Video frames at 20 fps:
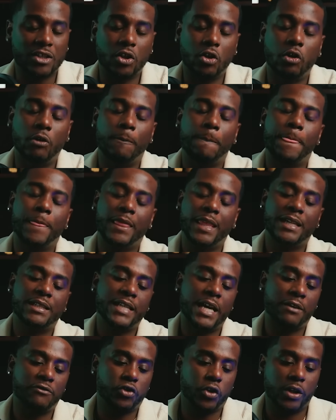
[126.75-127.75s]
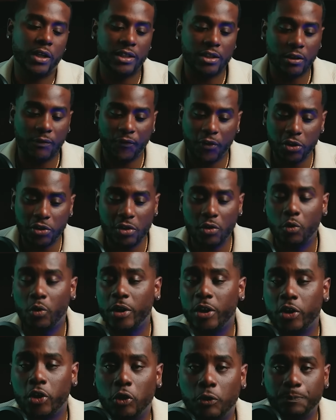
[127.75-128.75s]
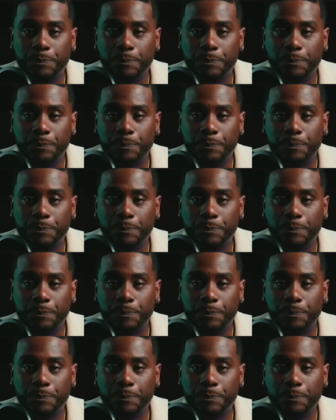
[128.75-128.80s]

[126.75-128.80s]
So let's dive straight in. So the first thing you want to